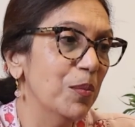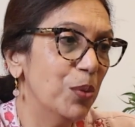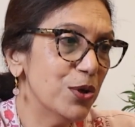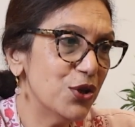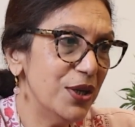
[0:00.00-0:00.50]

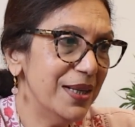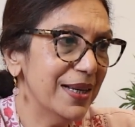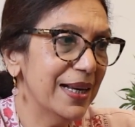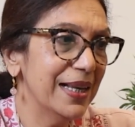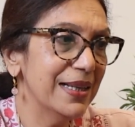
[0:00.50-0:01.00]

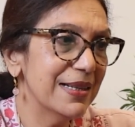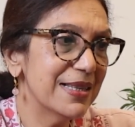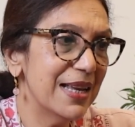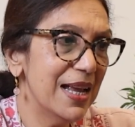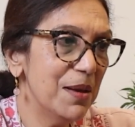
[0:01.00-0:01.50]
Posteriorly, the
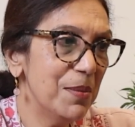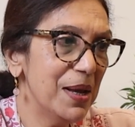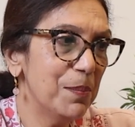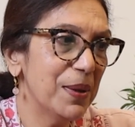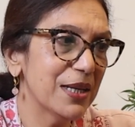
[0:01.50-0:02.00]
same
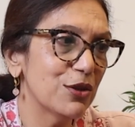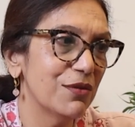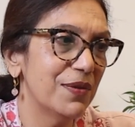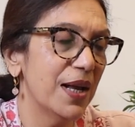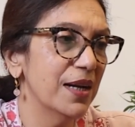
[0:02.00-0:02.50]
apex
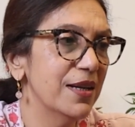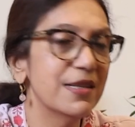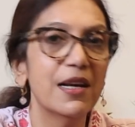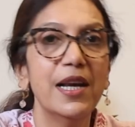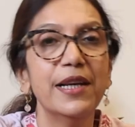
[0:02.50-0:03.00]
of lung
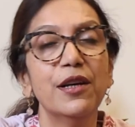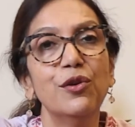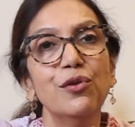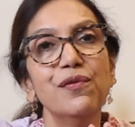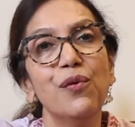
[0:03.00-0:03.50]
is related
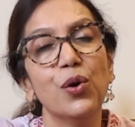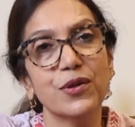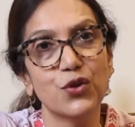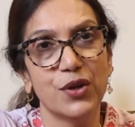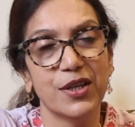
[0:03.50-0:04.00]
to 4
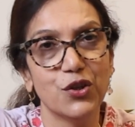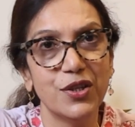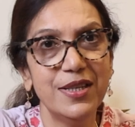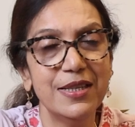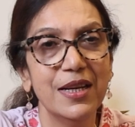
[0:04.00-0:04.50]

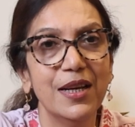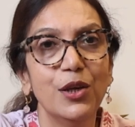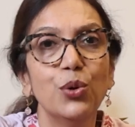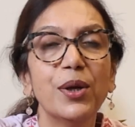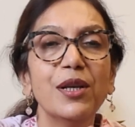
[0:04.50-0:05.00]
structures.
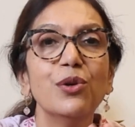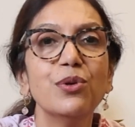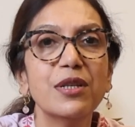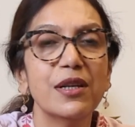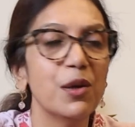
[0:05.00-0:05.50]
You can
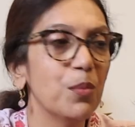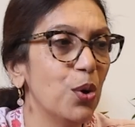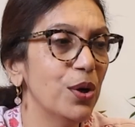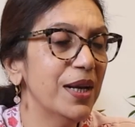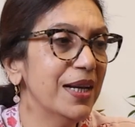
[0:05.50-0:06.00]
use the
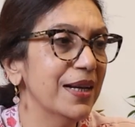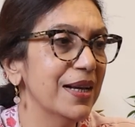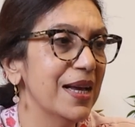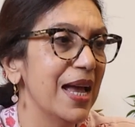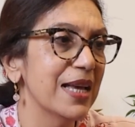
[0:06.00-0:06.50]
mnemonic
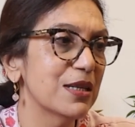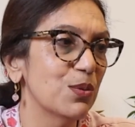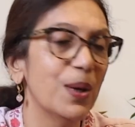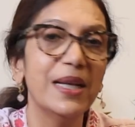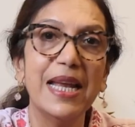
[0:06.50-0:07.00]

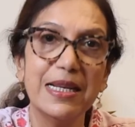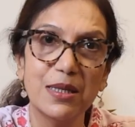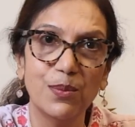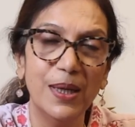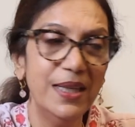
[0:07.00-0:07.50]
S1,
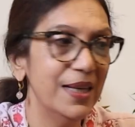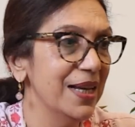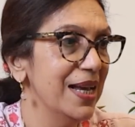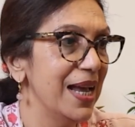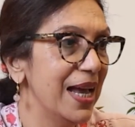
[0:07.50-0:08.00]

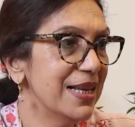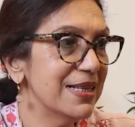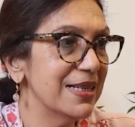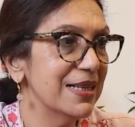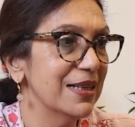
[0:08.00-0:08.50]

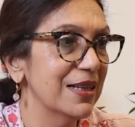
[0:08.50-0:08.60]
S.